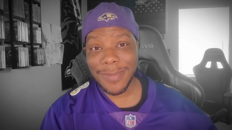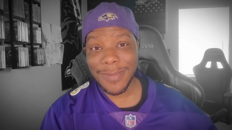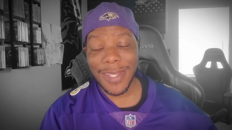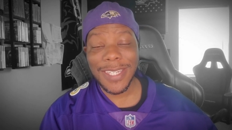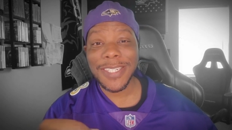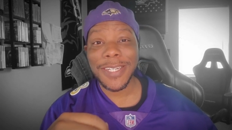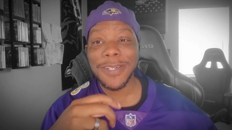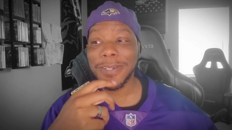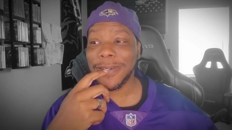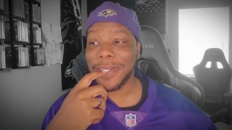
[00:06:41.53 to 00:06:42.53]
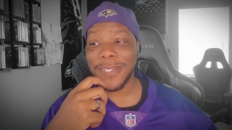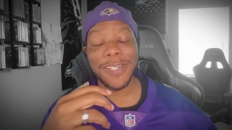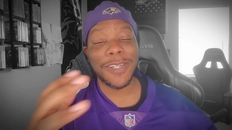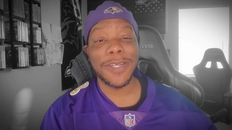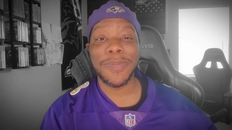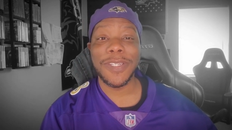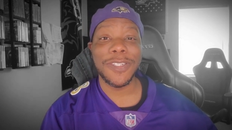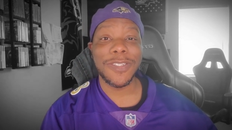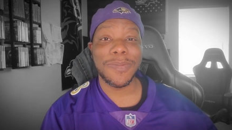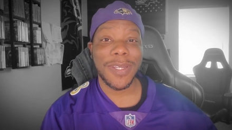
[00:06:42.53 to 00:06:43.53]
They showed, you know, Empty
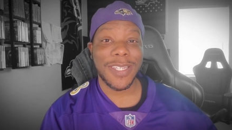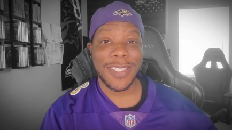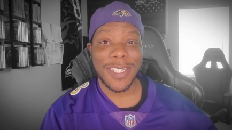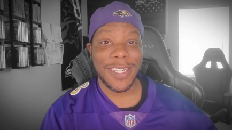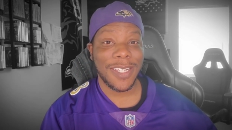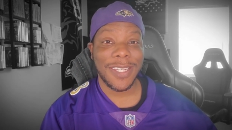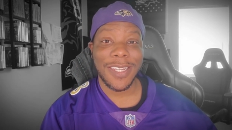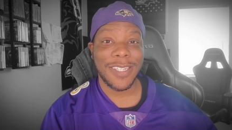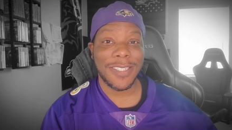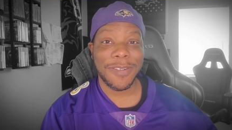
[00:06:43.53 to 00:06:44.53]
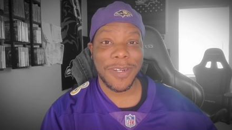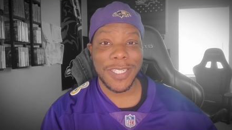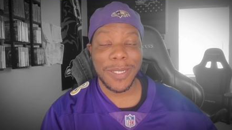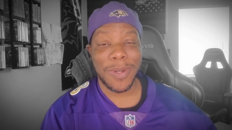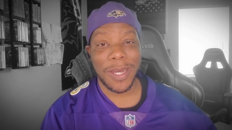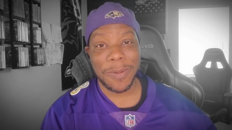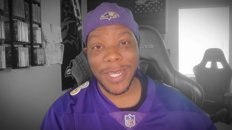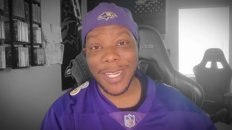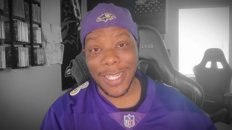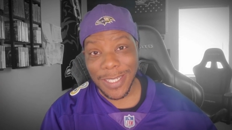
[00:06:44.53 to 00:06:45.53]
Juice Man said he, he's crazy about him.
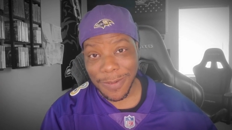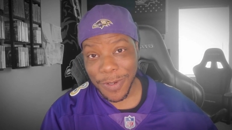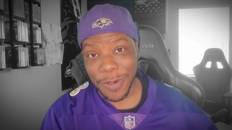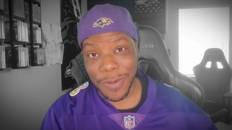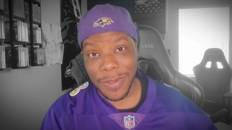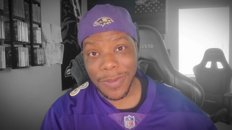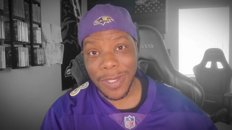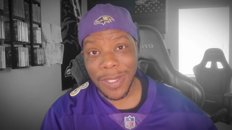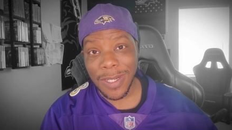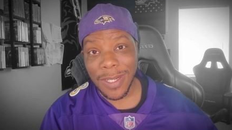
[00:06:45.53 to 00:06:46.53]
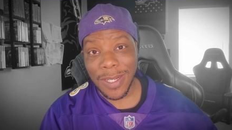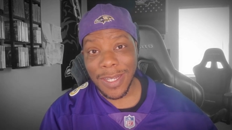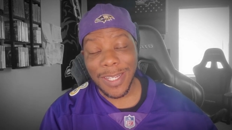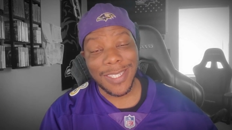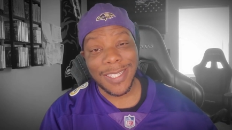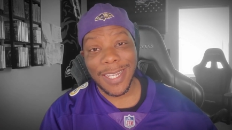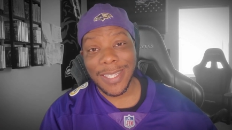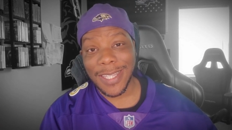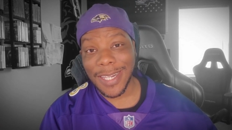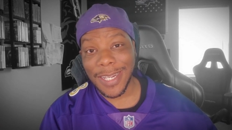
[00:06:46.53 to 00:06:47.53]
He did some recruiting. He said
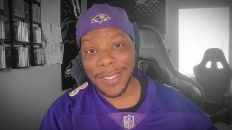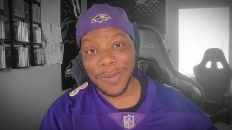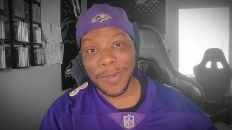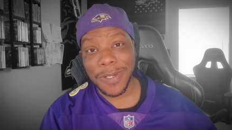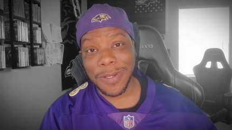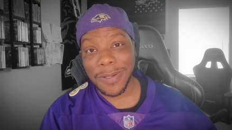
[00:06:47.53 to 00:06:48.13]
that as well.